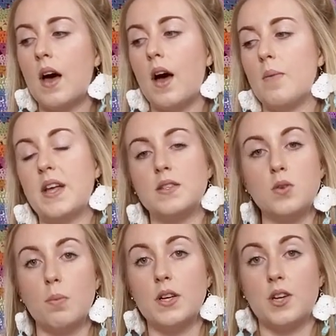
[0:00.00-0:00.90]
Um, there's
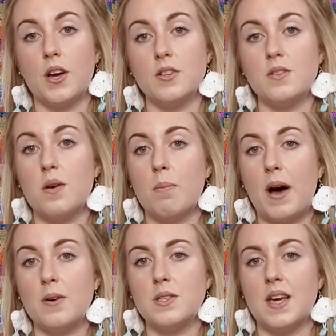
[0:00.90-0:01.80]
not much I can do
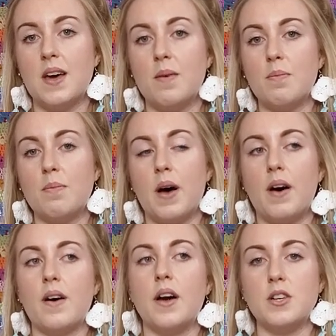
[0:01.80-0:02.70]
about it,
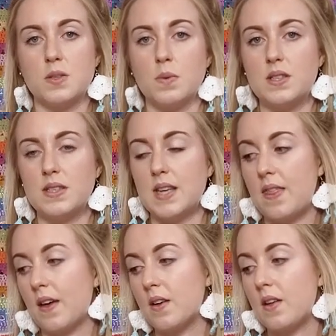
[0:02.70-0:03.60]
but I just wanted to say
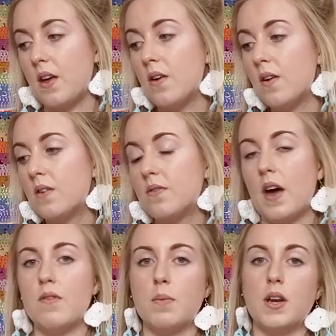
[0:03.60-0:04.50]
thank you for
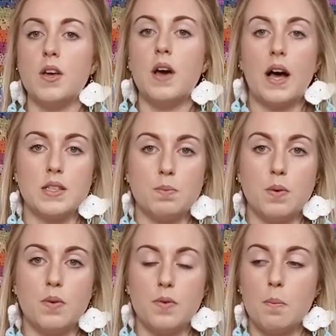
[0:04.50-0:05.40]
everybody who has
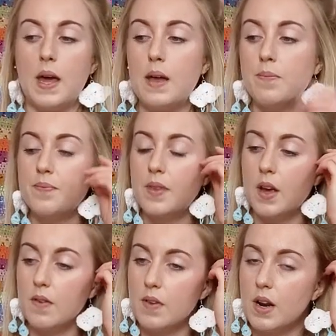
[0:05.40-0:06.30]
bought from me
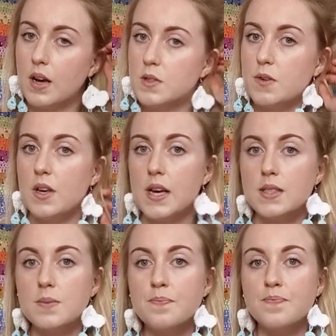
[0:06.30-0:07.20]
over the last few
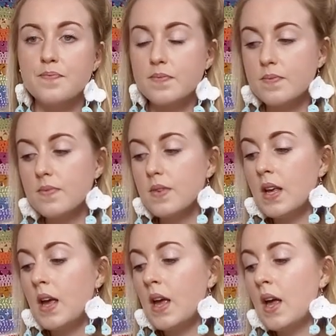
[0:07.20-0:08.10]
years.
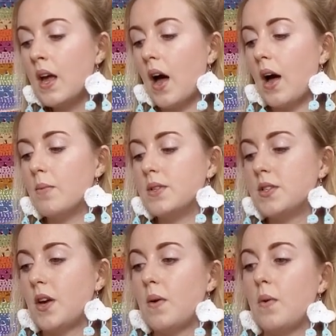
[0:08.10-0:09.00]
Um,
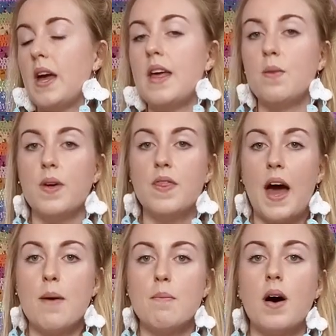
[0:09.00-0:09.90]
so in, with
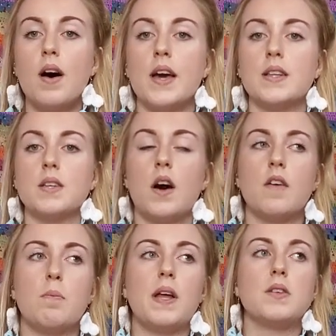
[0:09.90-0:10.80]
that in mind,
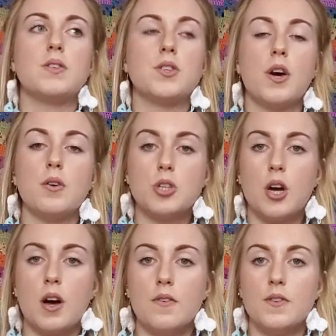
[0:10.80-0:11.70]
I've been so
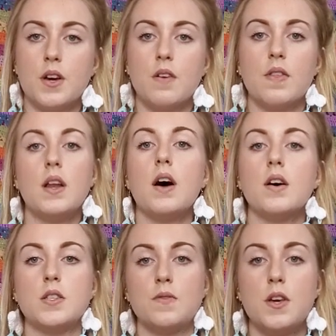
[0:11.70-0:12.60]
chuffed over the
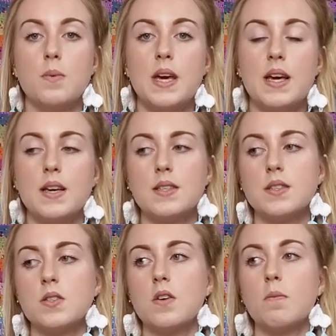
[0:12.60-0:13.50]
last few weeks
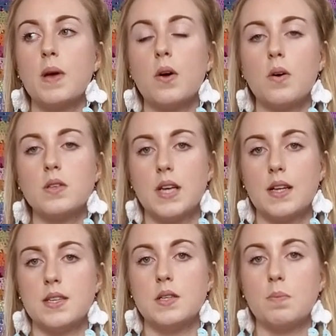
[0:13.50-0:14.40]
to have been
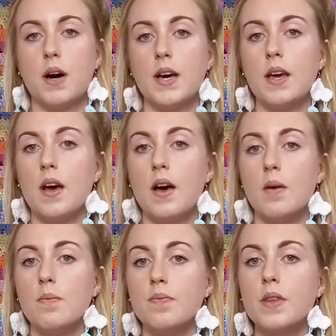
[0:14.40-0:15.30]
contacted by
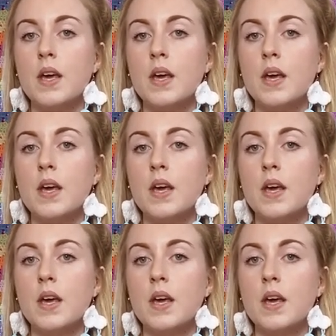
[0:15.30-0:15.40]
um,